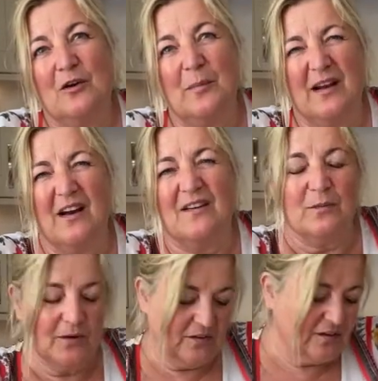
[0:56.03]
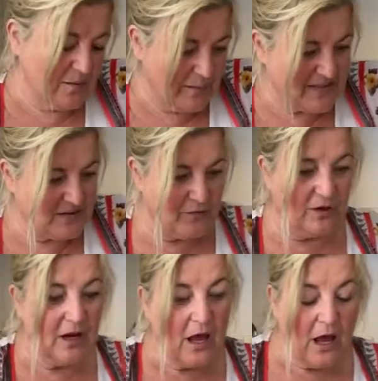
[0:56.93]
It'd be nice, wouldn't it? Something a bit different.
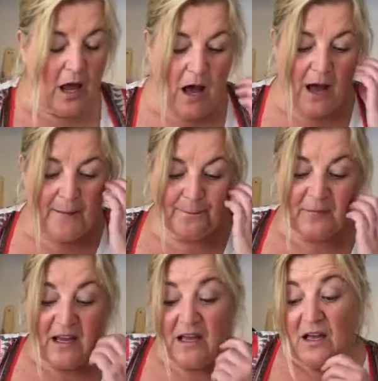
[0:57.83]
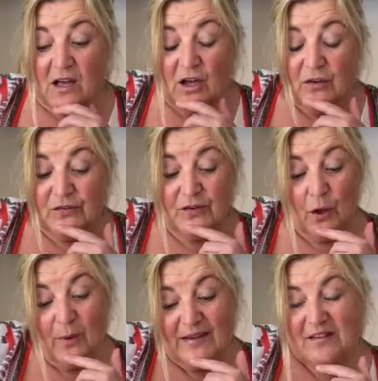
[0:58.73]
So
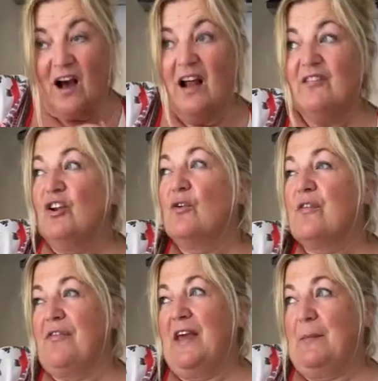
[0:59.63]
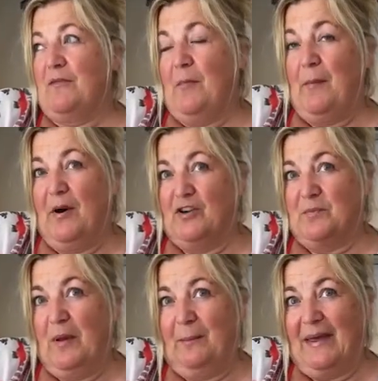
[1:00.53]
it's kind of along the theme of my March
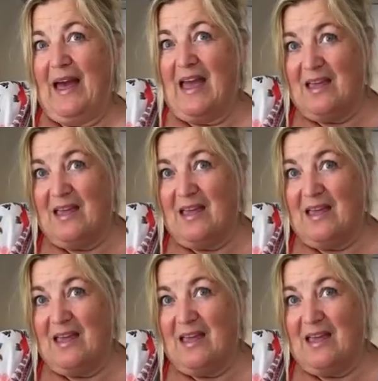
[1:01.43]
plum cake,